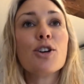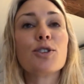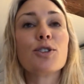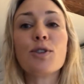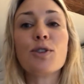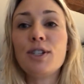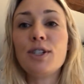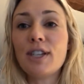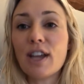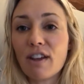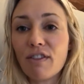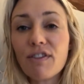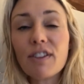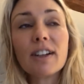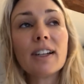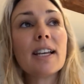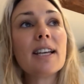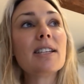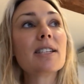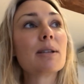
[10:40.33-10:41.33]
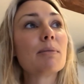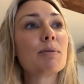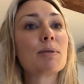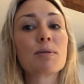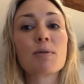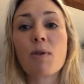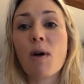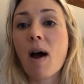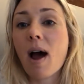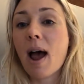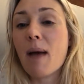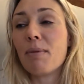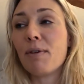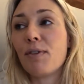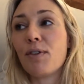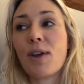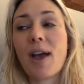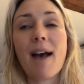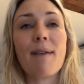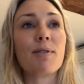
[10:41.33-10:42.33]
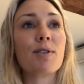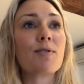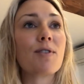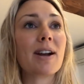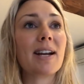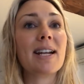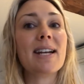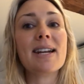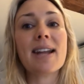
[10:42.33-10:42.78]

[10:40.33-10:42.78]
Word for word: So definitely subscribe if you haven't already.